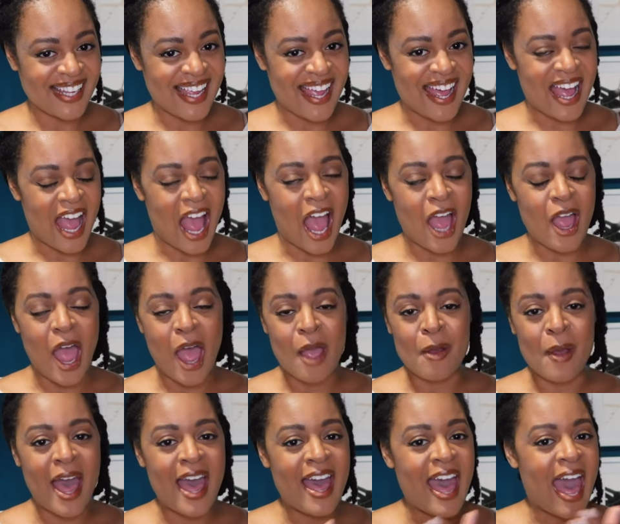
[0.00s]

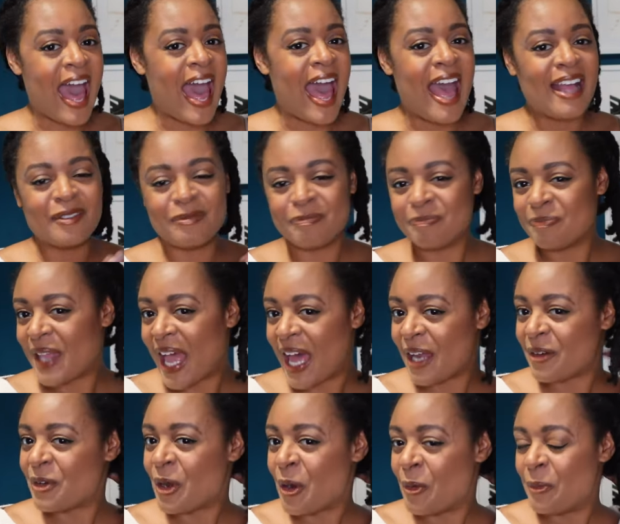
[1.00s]
I
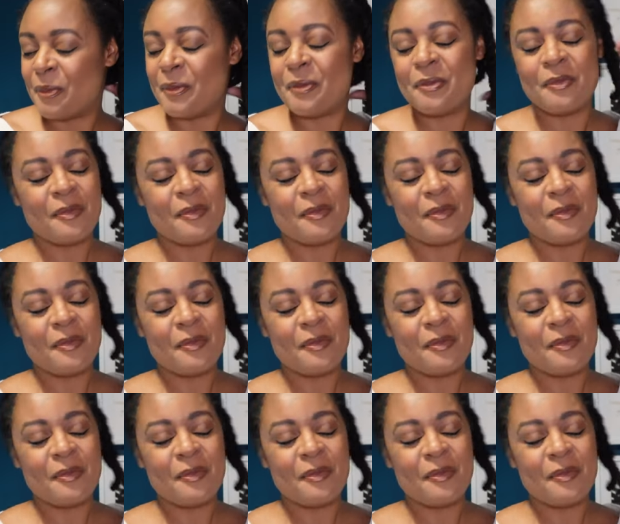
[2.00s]
don't know.